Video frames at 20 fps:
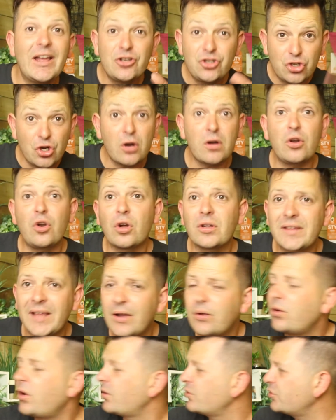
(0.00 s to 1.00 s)
During
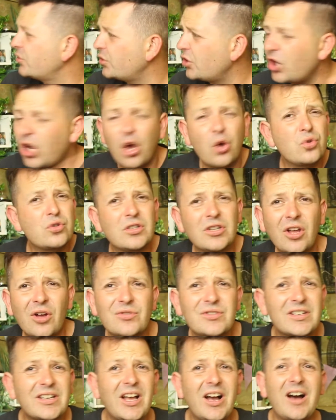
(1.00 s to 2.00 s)
lockdown, I was doing loads and
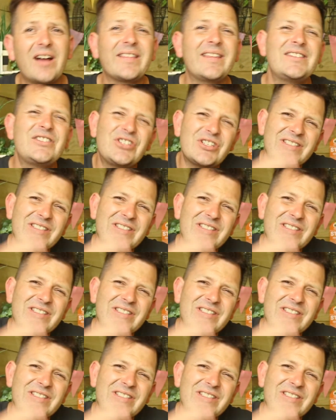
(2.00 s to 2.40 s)
loads of gardening.